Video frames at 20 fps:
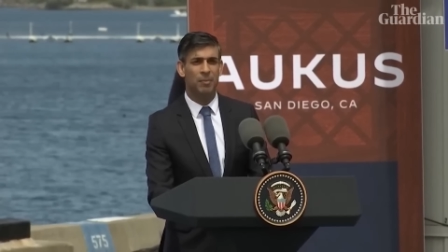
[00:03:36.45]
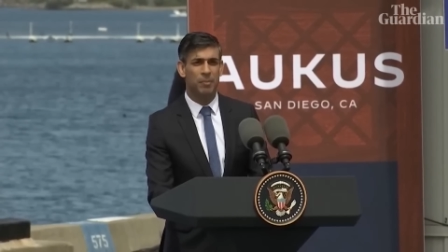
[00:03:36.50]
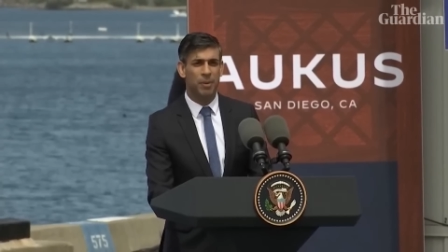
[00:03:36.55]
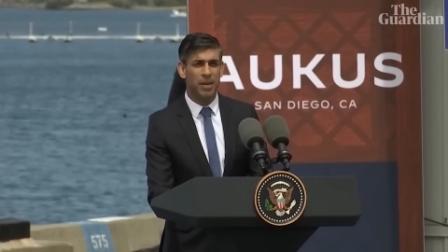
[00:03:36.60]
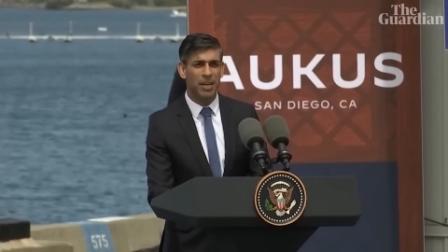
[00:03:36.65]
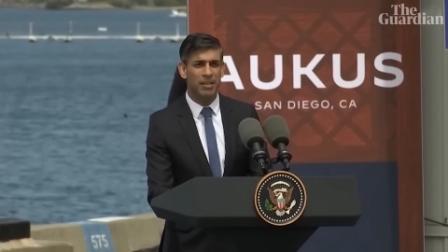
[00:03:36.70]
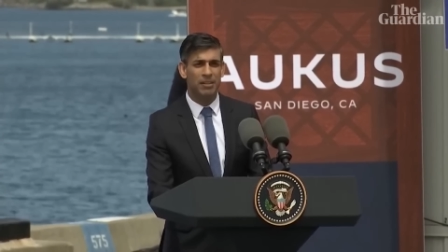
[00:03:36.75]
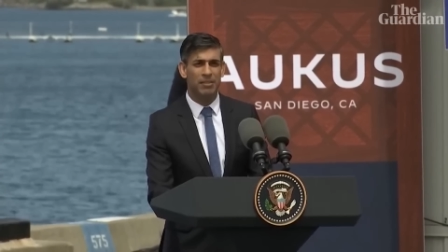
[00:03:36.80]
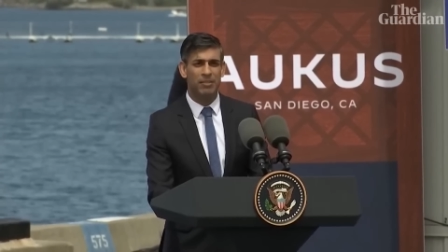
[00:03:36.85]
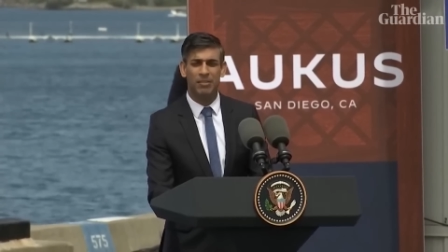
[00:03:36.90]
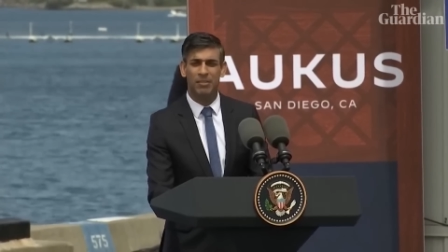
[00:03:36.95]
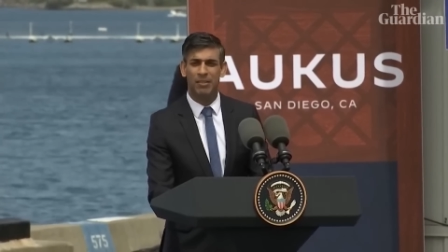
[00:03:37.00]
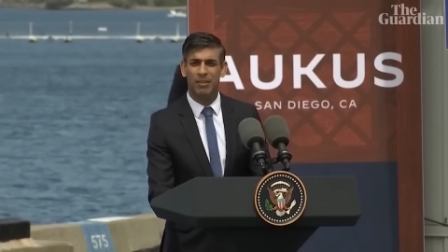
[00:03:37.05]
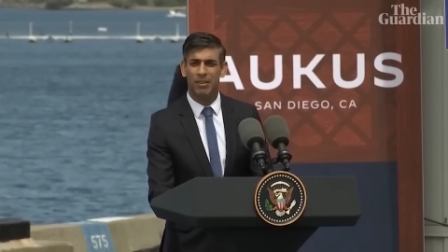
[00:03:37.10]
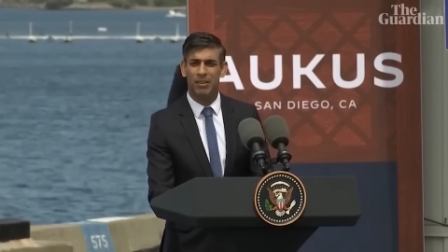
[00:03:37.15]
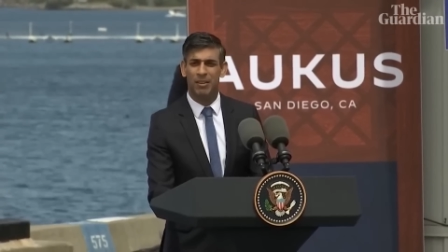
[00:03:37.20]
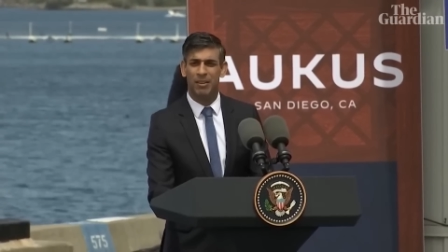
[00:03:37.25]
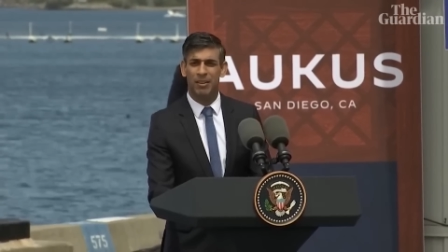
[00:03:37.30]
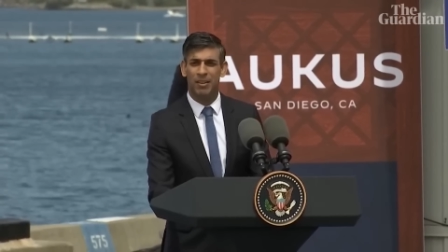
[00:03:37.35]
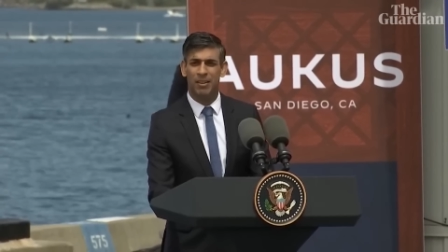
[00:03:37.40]
peace
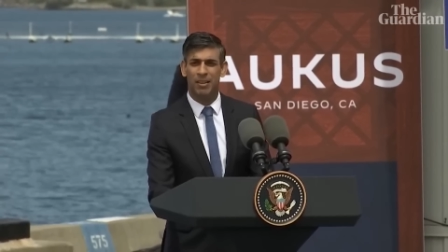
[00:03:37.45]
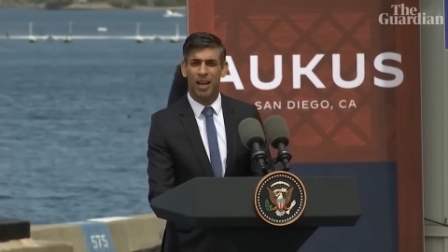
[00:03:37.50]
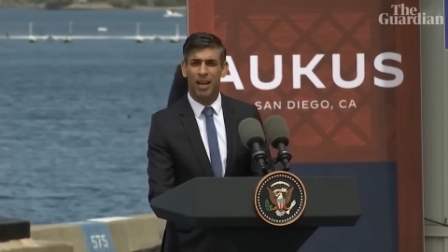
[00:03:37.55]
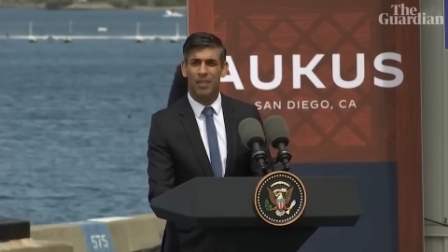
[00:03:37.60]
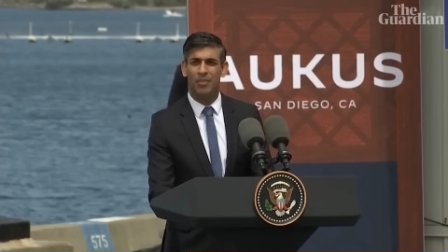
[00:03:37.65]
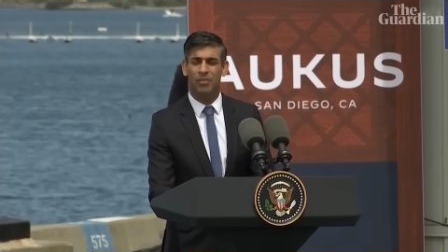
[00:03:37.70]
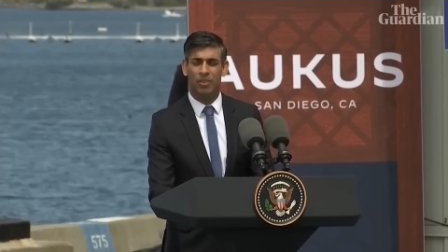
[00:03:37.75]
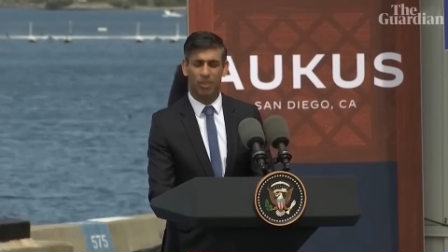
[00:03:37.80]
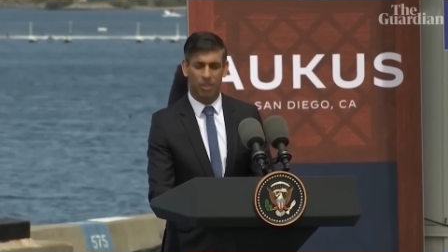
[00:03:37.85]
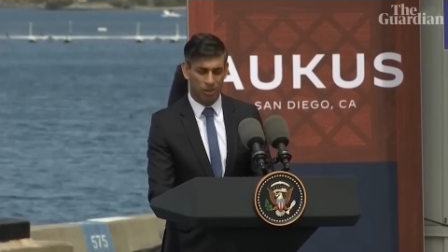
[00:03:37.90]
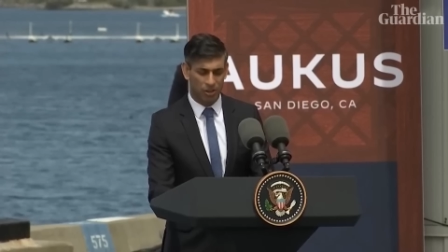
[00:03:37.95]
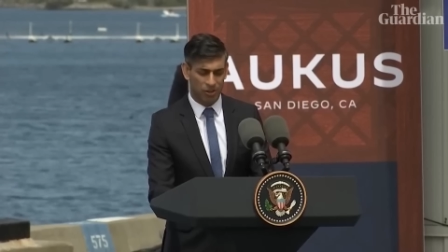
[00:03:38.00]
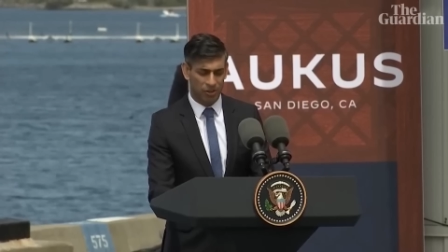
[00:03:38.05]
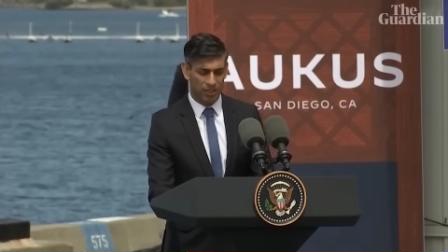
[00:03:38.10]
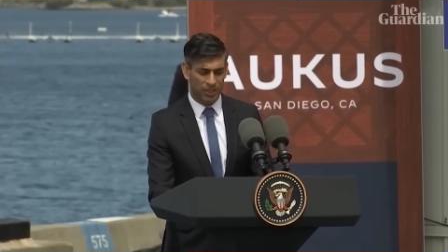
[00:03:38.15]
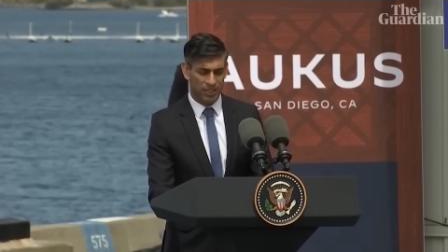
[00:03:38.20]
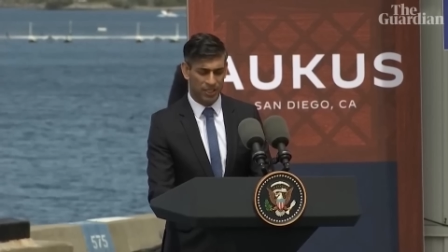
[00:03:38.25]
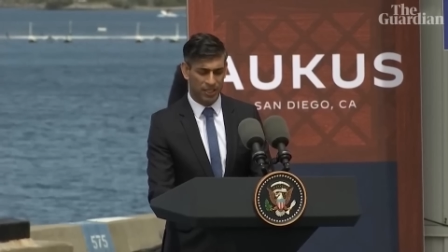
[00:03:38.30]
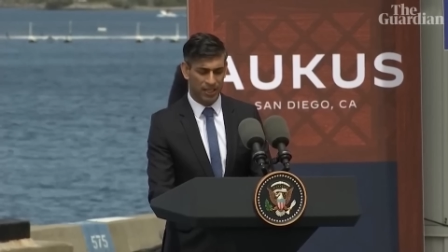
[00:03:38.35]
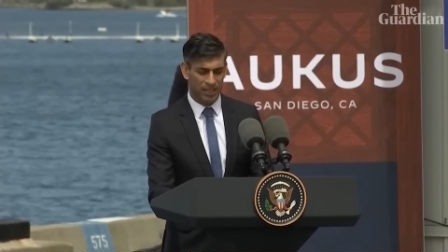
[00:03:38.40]
and
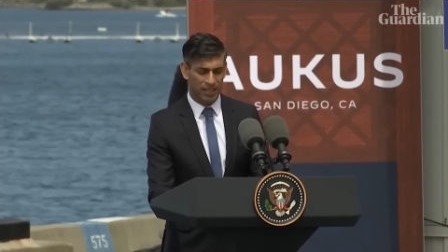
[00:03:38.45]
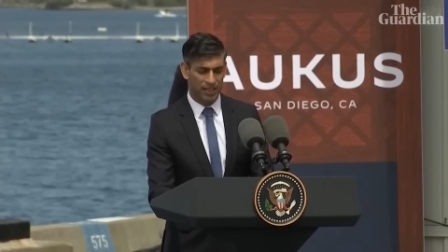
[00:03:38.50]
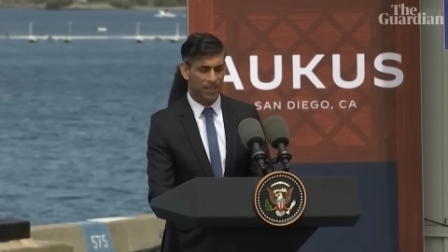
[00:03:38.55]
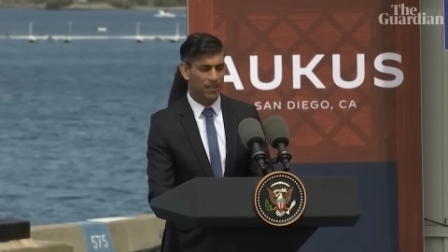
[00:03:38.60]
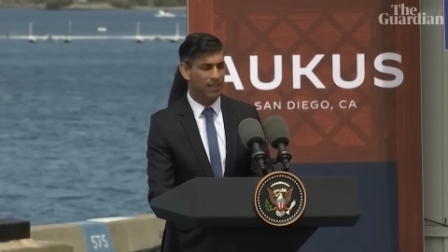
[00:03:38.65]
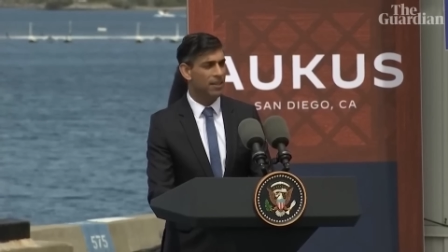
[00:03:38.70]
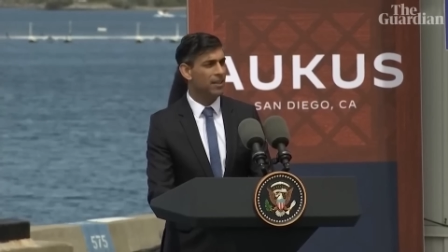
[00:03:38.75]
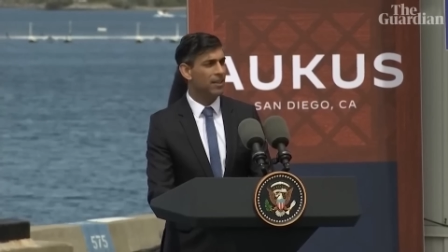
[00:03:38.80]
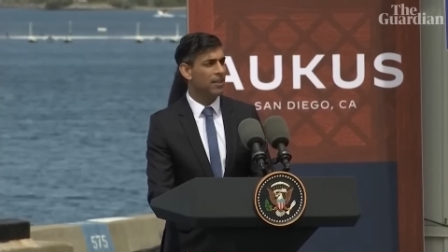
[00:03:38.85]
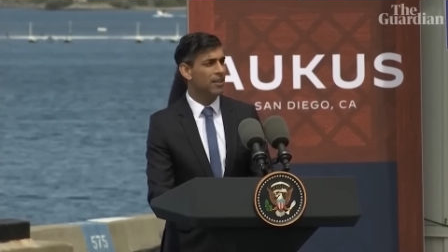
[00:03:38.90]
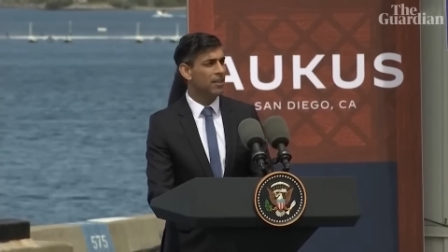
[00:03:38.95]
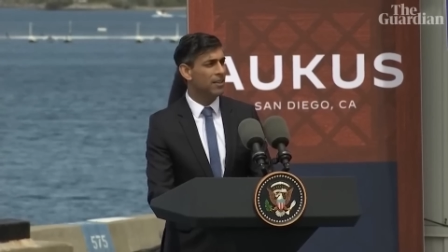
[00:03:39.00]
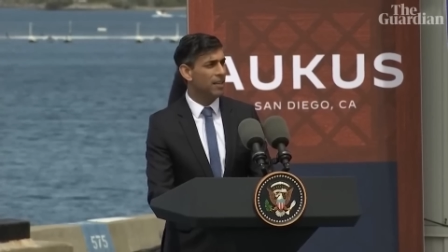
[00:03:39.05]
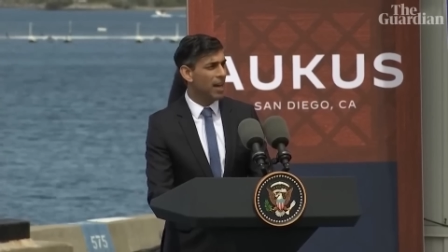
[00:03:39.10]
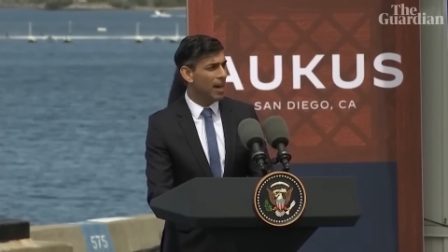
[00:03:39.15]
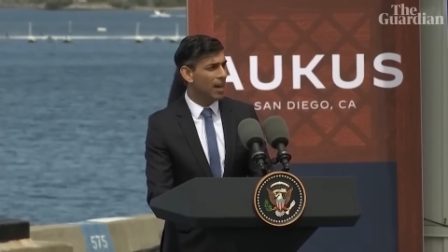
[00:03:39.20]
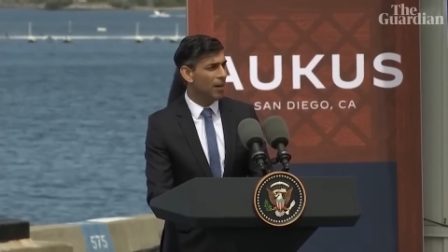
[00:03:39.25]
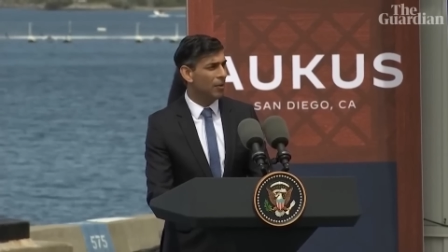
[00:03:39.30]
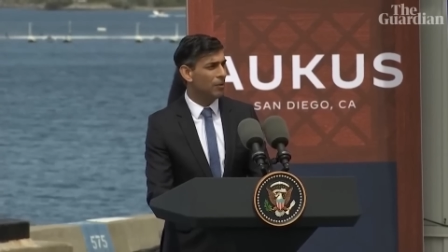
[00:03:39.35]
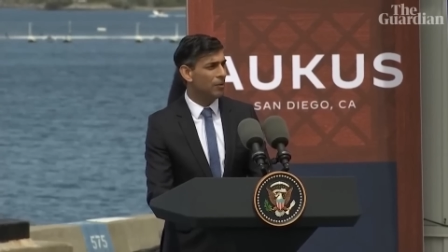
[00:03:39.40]
security
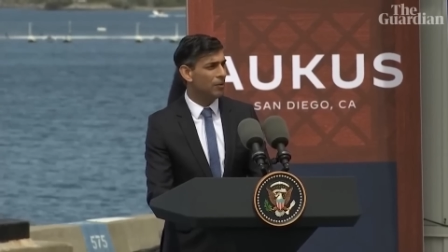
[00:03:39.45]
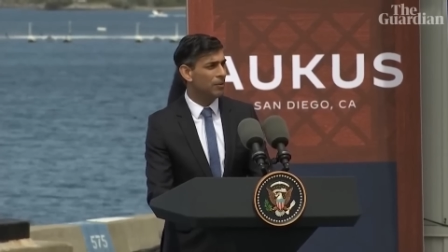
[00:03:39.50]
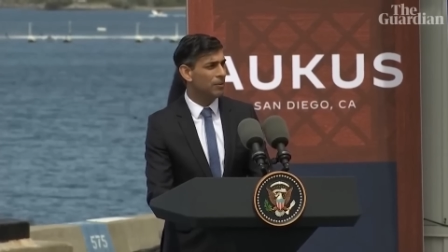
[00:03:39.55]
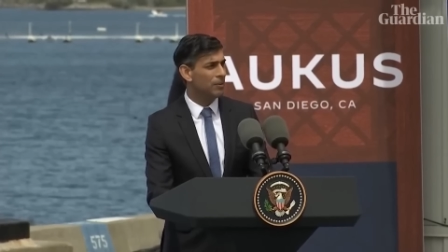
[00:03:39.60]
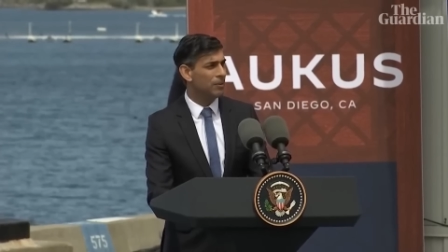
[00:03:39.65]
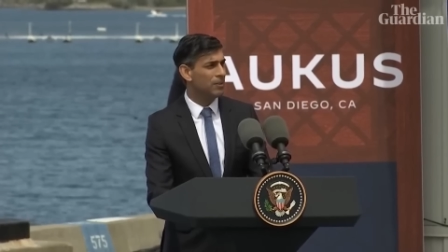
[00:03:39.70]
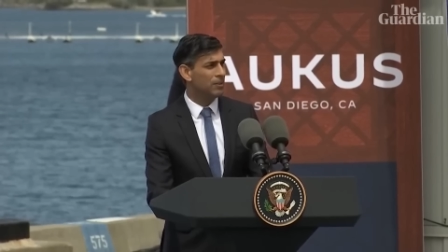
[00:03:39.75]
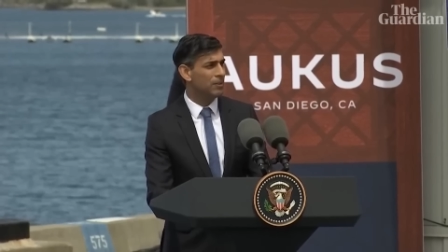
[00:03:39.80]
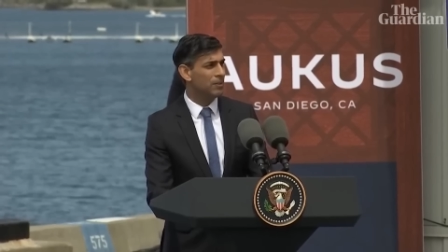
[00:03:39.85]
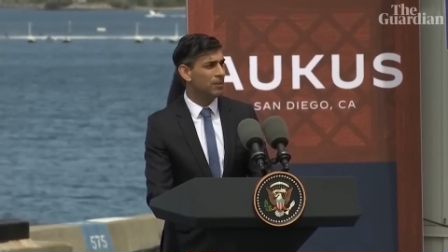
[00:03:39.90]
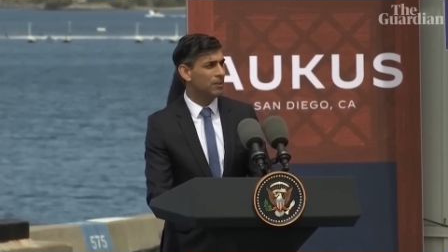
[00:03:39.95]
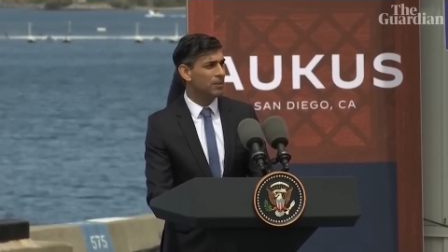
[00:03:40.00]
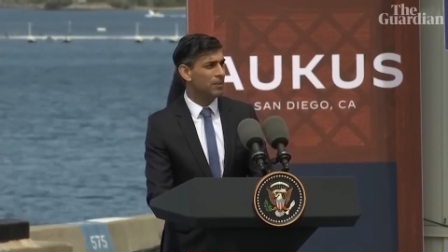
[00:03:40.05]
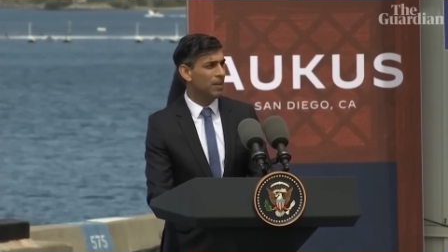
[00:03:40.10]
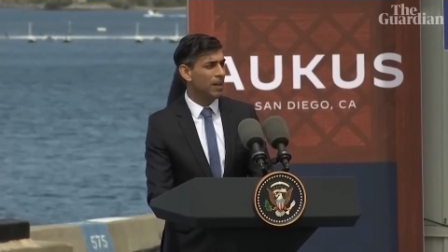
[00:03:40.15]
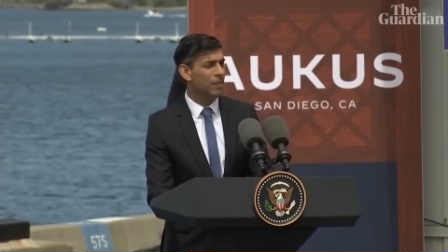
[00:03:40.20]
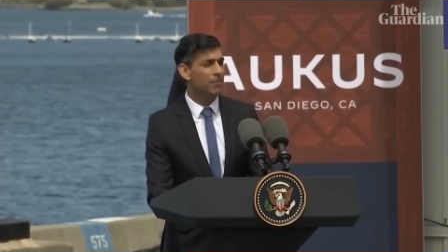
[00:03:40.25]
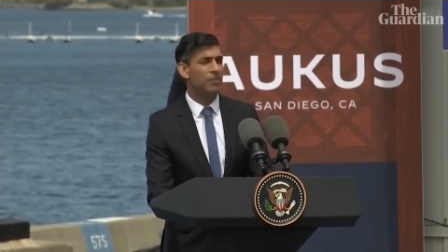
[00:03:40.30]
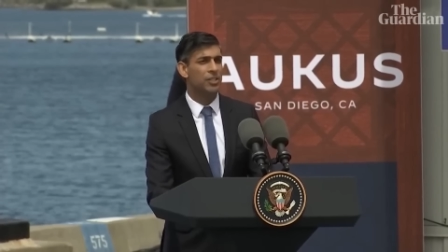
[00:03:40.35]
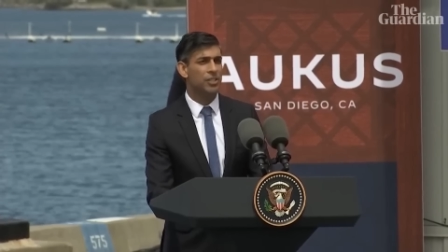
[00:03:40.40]
now
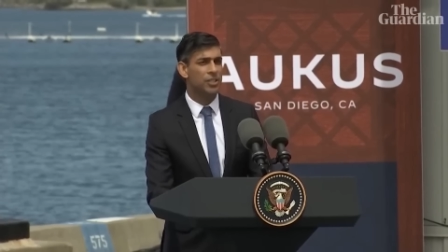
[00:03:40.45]
and for